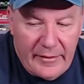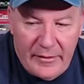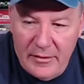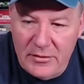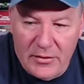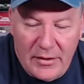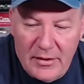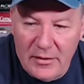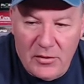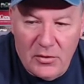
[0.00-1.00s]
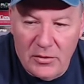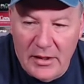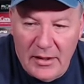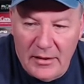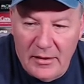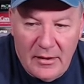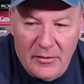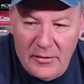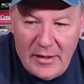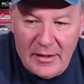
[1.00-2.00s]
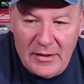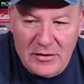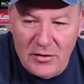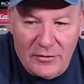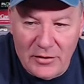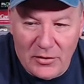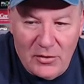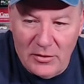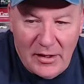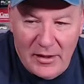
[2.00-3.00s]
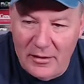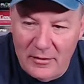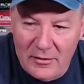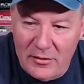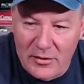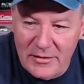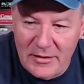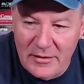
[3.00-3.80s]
you're drinking the Kool Aid. We got to get you off the Kool Aid, Chris.